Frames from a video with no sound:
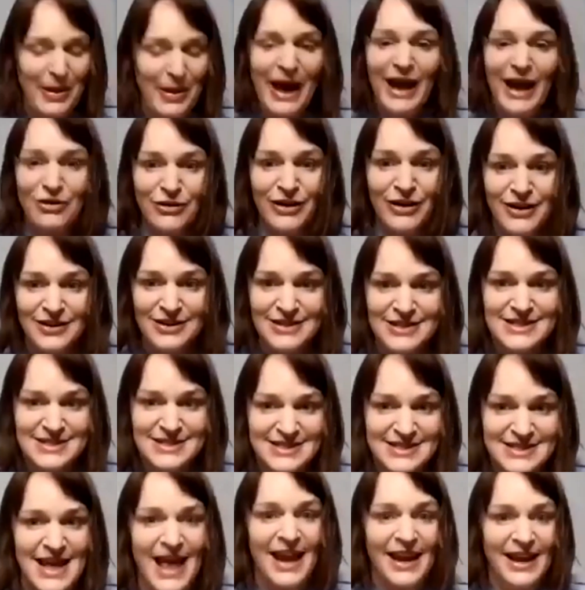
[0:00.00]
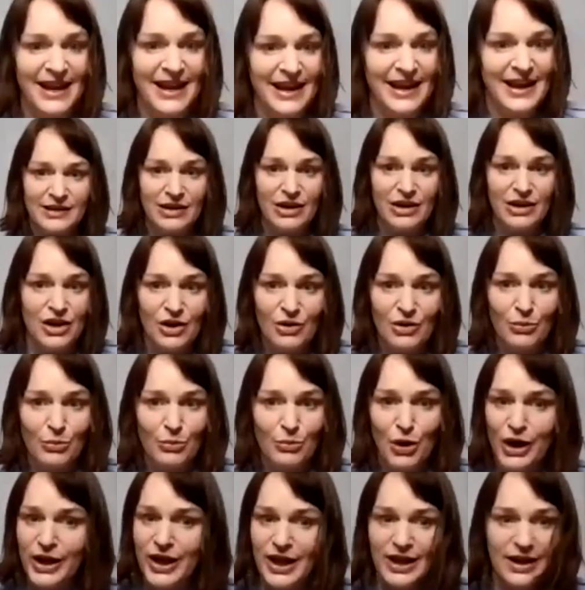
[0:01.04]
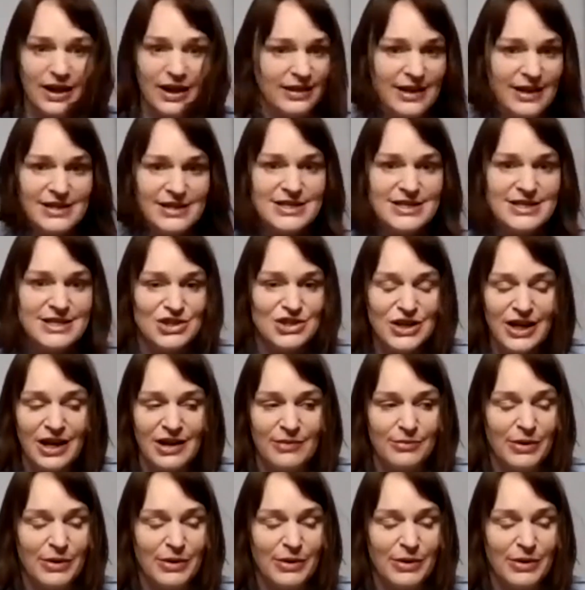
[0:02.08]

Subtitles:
background is selling and, you know, working in the industry.